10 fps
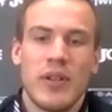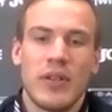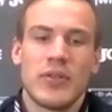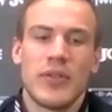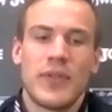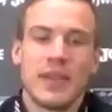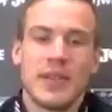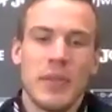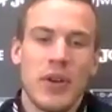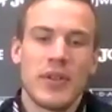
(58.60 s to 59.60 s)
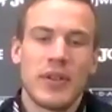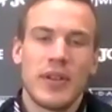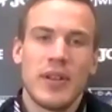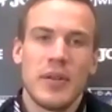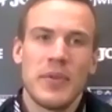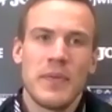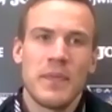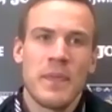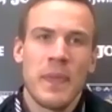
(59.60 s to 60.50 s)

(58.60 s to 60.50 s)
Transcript: a lot of things about the club,